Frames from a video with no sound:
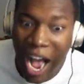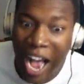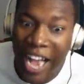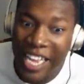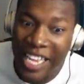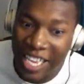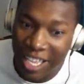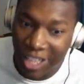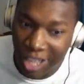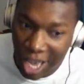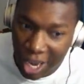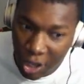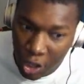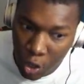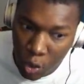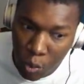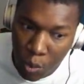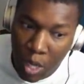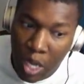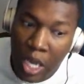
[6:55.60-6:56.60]
I can't lie to
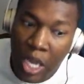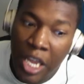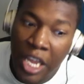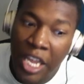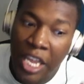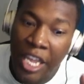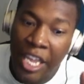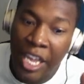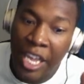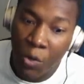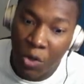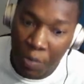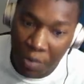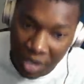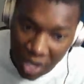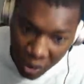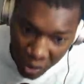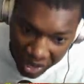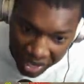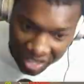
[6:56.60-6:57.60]
you. He would have
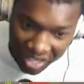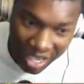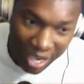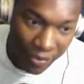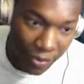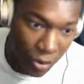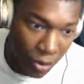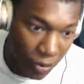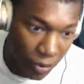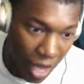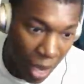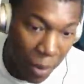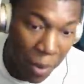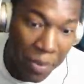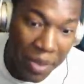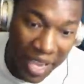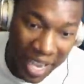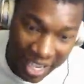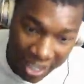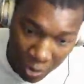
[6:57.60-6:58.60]
been the greatest ever. I'm
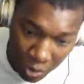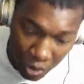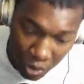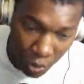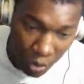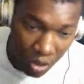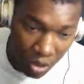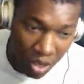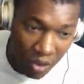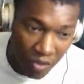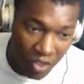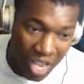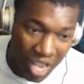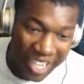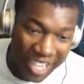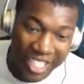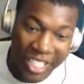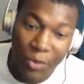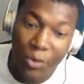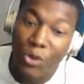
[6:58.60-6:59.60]
going to be honest with you.
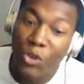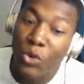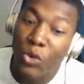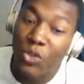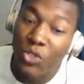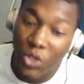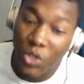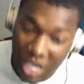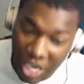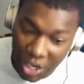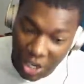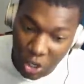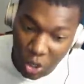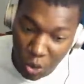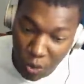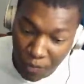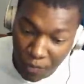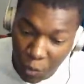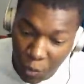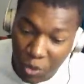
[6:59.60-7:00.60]
I see what you were trying to
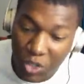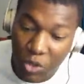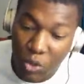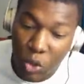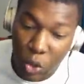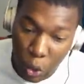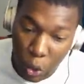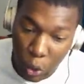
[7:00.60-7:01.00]
do, which was